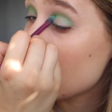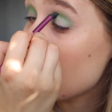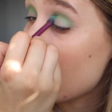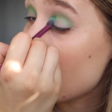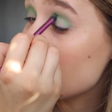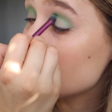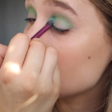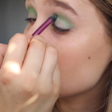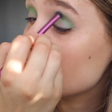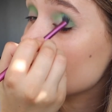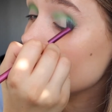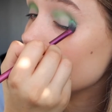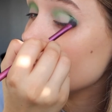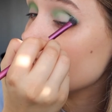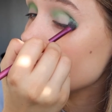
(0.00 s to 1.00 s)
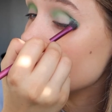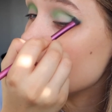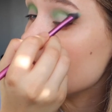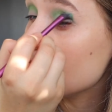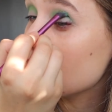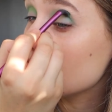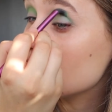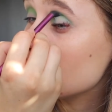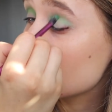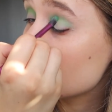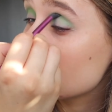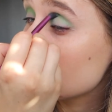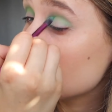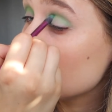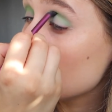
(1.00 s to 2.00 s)
I end up trying to blend them in, but they just
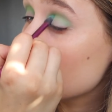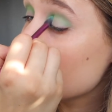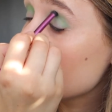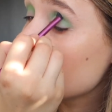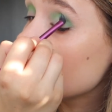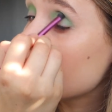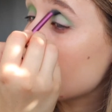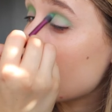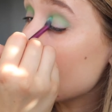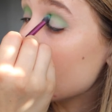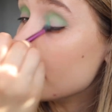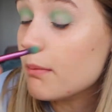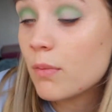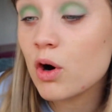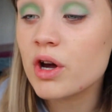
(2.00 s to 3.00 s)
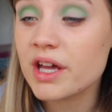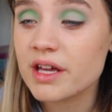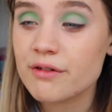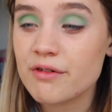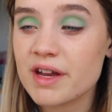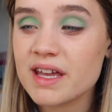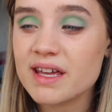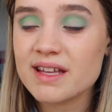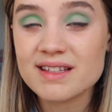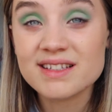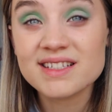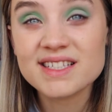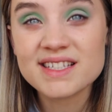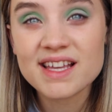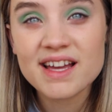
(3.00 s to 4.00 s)
end up looking like mucky
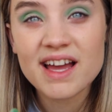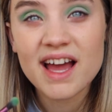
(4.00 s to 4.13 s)
greens,